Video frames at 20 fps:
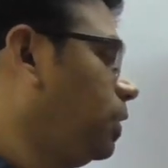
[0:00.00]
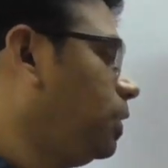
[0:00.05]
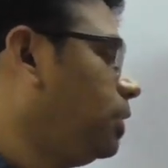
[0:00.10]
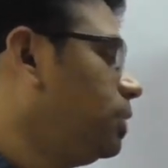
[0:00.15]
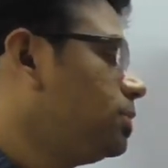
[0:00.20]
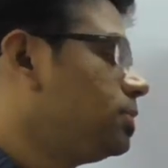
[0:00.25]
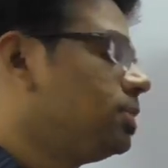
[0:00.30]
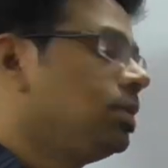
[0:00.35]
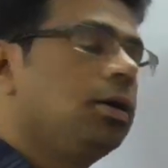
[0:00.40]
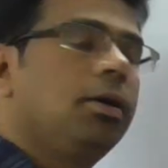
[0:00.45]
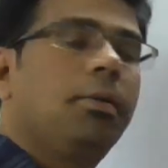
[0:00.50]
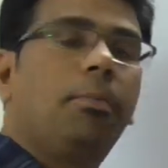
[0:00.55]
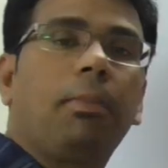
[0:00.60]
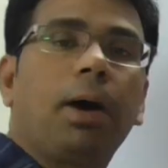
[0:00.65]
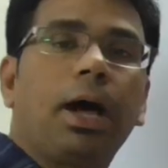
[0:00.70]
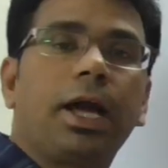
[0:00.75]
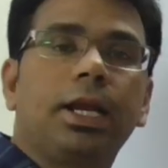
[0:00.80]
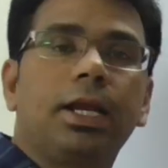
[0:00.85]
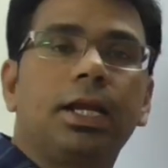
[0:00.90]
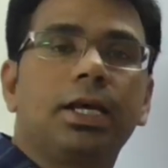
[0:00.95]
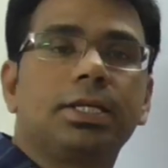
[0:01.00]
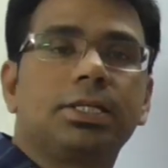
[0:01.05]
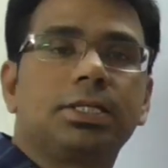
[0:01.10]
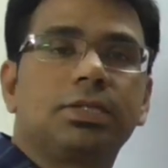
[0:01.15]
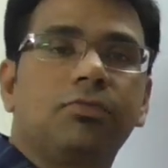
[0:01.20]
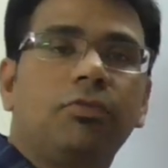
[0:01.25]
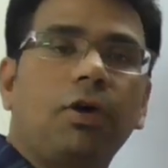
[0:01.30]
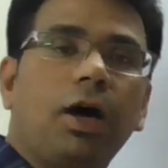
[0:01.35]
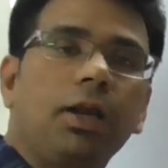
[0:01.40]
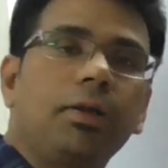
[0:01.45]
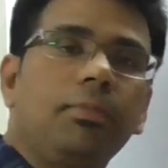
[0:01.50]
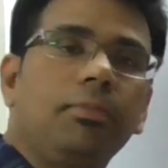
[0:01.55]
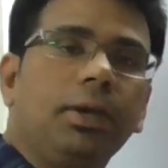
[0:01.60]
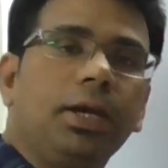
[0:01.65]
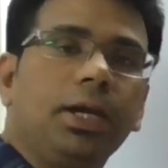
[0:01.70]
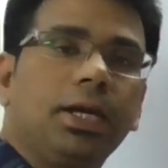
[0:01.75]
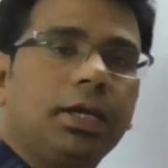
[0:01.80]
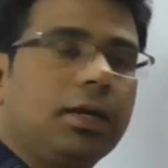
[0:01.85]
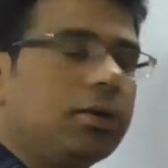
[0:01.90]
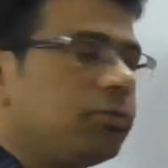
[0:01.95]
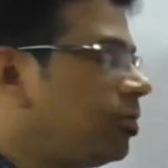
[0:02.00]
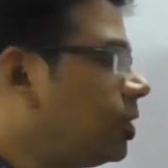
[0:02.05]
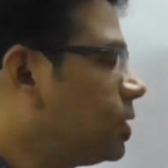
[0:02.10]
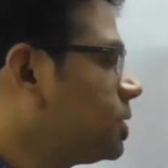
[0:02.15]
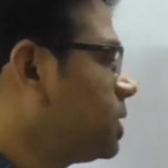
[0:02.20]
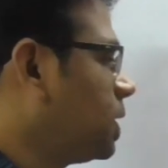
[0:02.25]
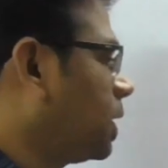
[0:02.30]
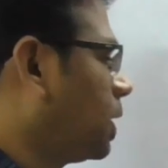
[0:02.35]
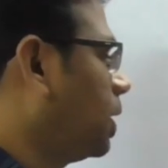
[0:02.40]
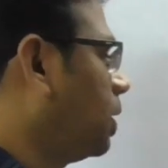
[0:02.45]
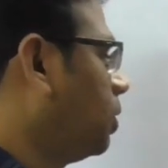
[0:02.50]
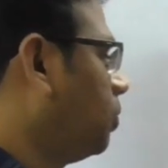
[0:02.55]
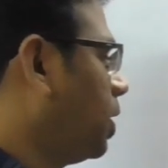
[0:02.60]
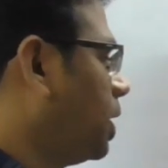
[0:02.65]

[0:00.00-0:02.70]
is minus 1 meter per second.